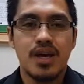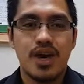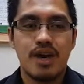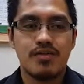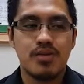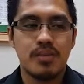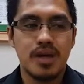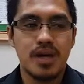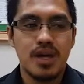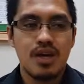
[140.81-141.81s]
You have to
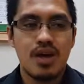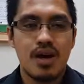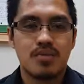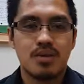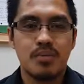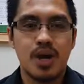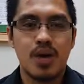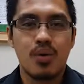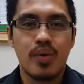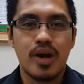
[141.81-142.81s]
be
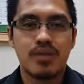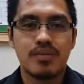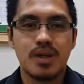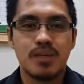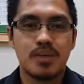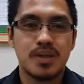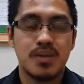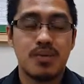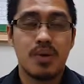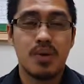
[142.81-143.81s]
aware of the
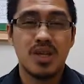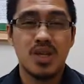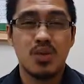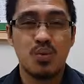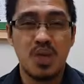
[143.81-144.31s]
specific ways in